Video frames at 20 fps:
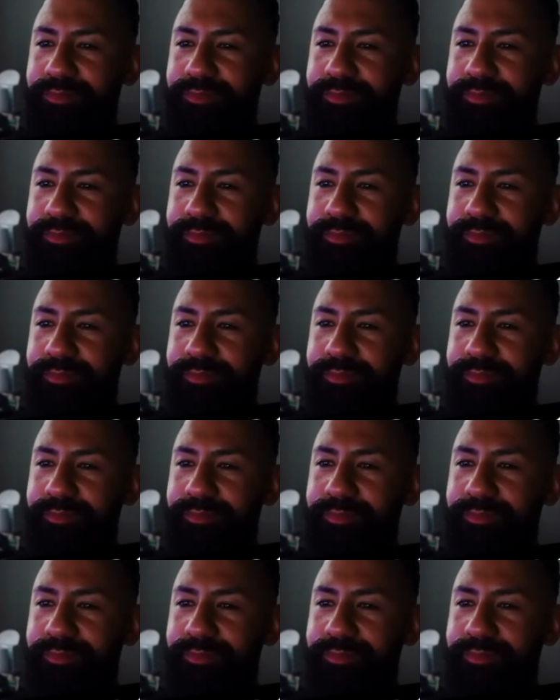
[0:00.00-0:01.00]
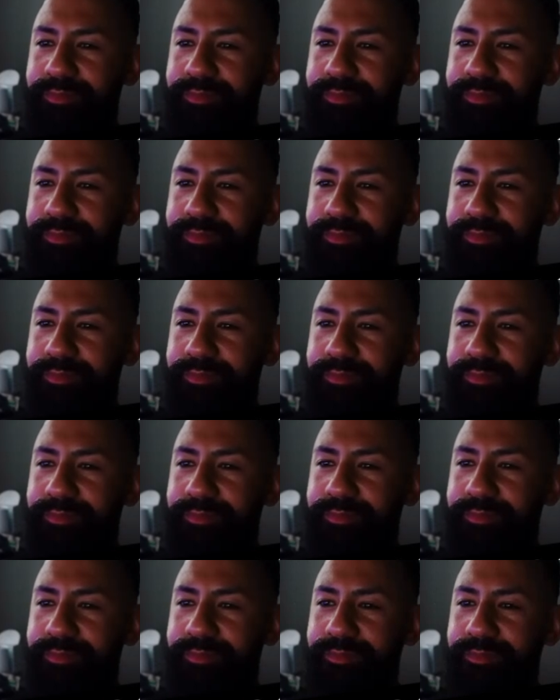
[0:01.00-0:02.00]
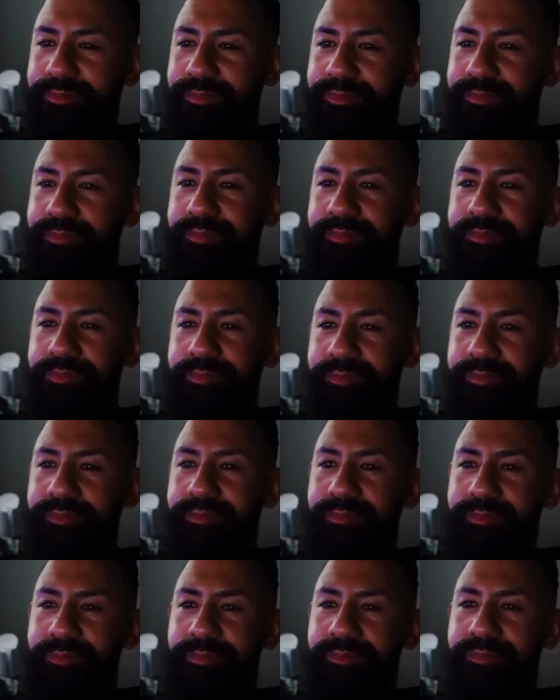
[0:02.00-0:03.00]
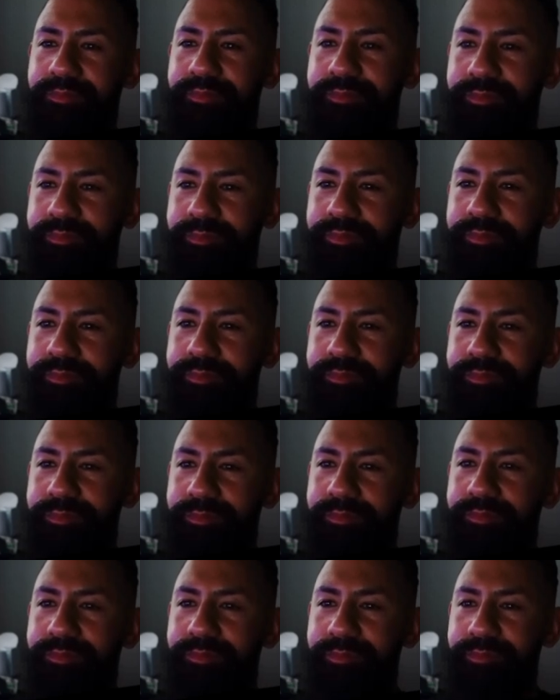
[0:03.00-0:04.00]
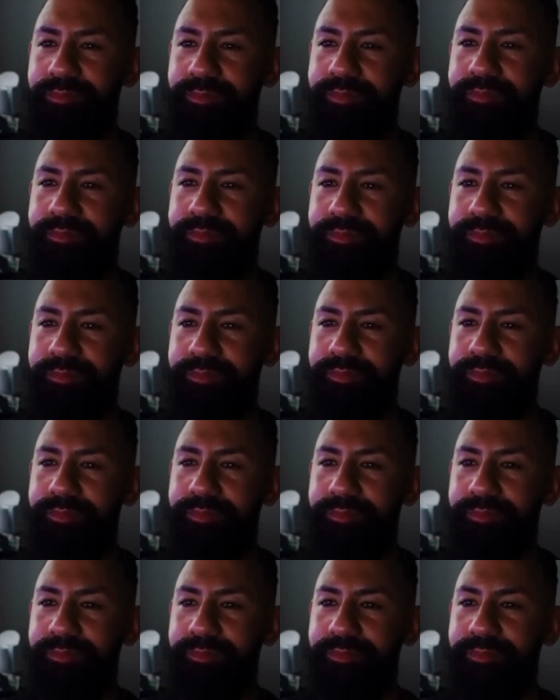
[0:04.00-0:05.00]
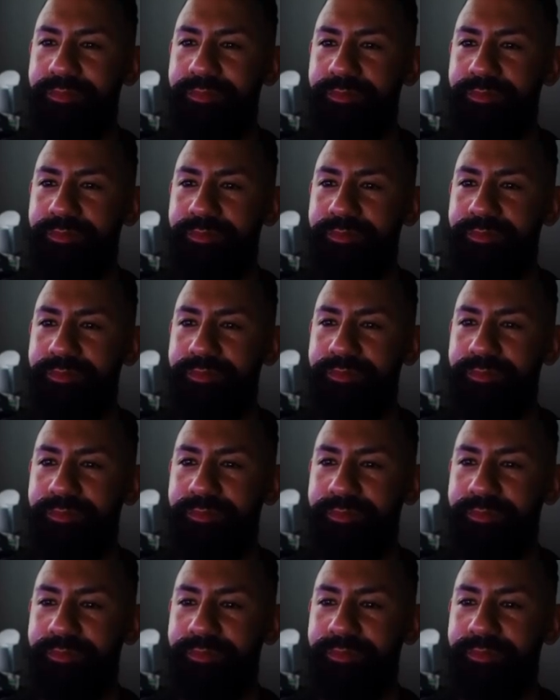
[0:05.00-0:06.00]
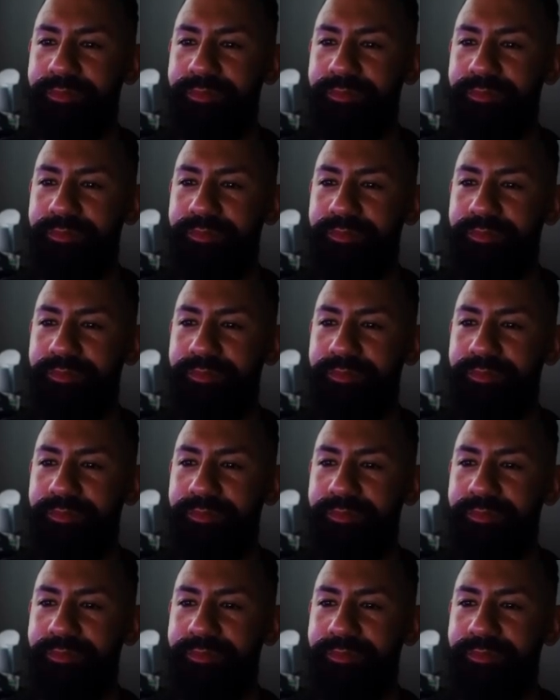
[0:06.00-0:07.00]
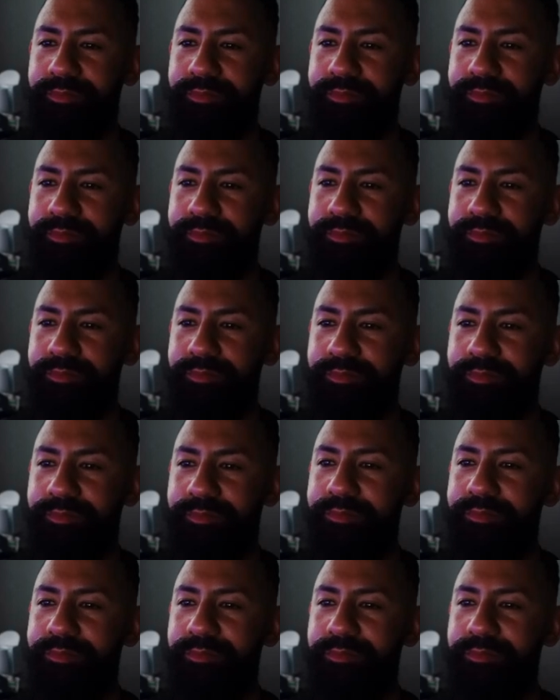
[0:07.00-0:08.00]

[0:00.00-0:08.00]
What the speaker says: This person isn't speaking.